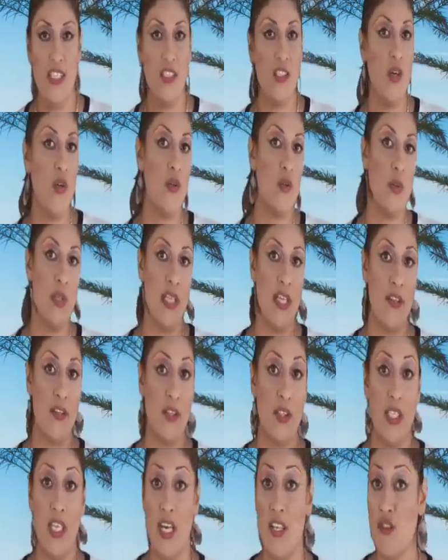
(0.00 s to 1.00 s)
go to
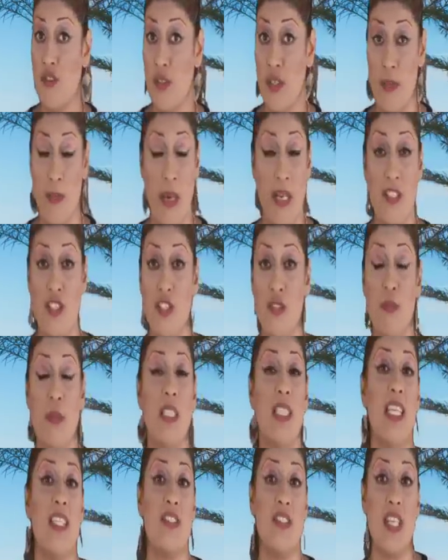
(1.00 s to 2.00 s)
another country. It might just
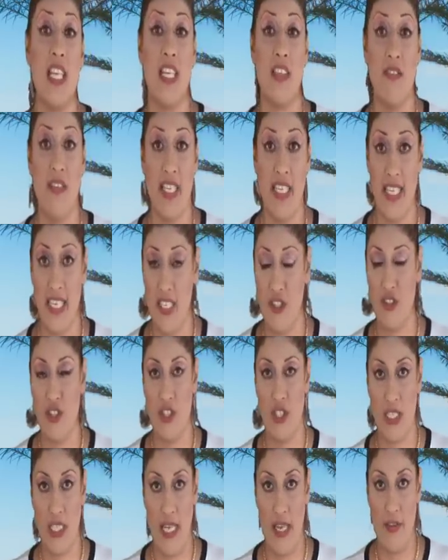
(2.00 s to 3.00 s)
be let's take a
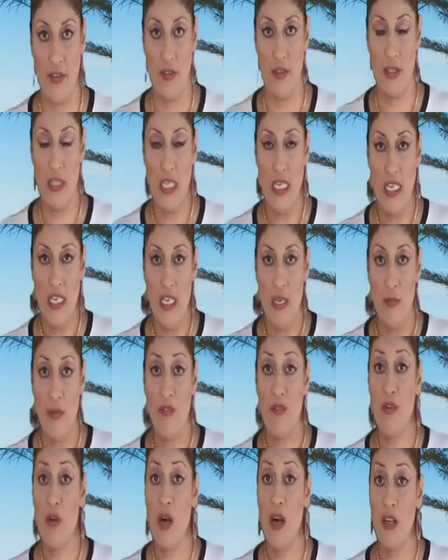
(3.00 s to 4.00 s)
vacation together.
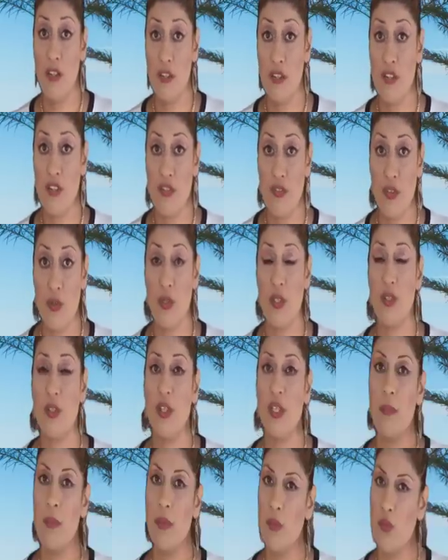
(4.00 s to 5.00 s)
But for others of you, there are
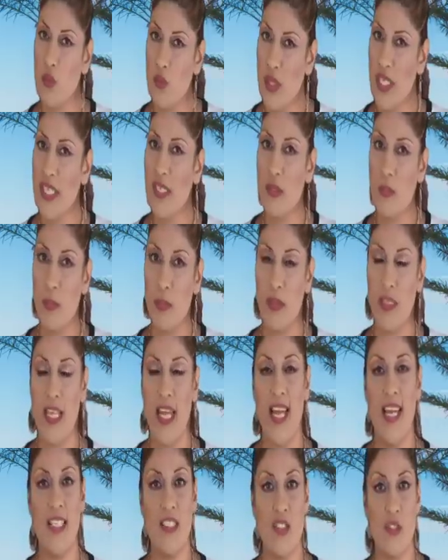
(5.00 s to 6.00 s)
going to be real
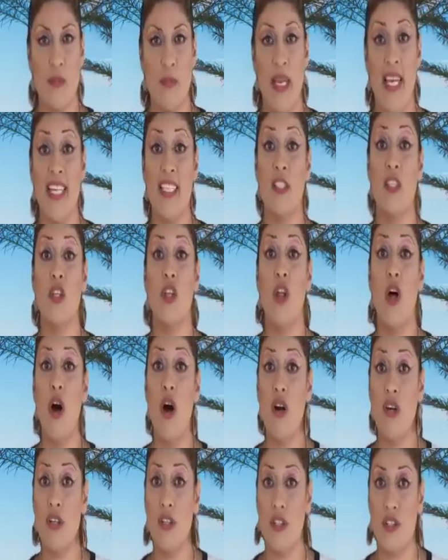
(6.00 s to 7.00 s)
plans made,
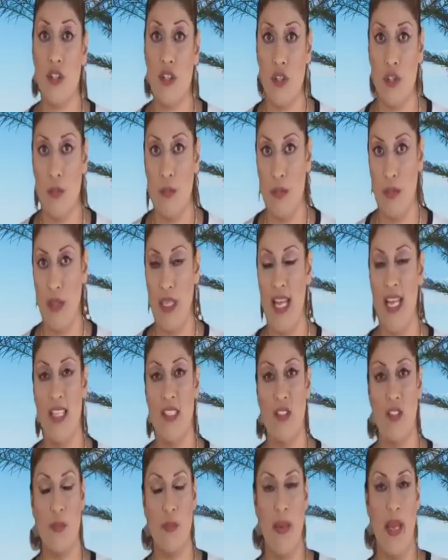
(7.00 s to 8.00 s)
longer term
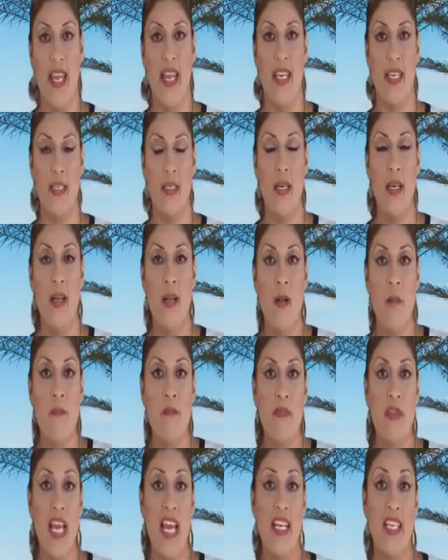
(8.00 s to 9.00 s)
plans made.
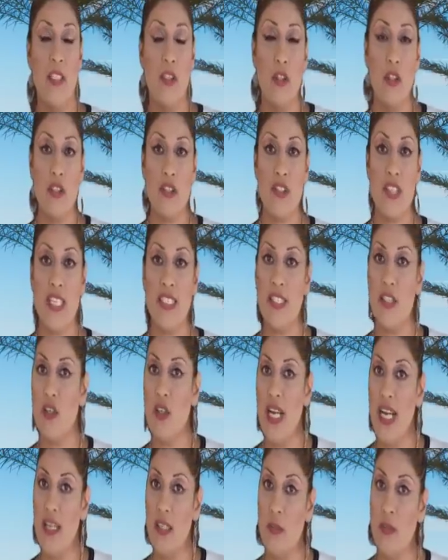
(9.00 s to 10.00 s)
And it looks like there
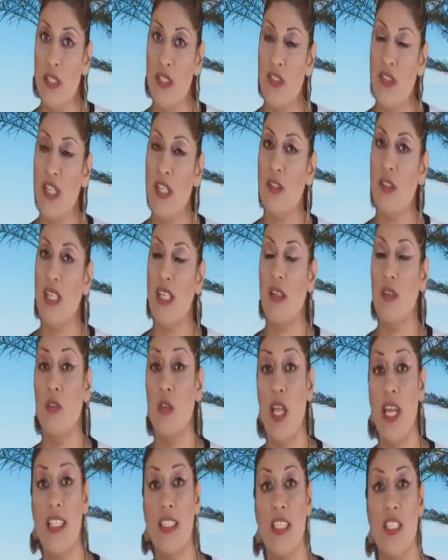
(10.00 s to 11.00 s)
are elements there that are
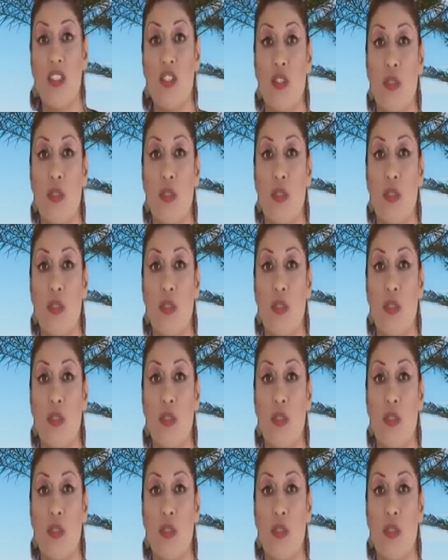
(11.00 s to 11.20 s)
likely to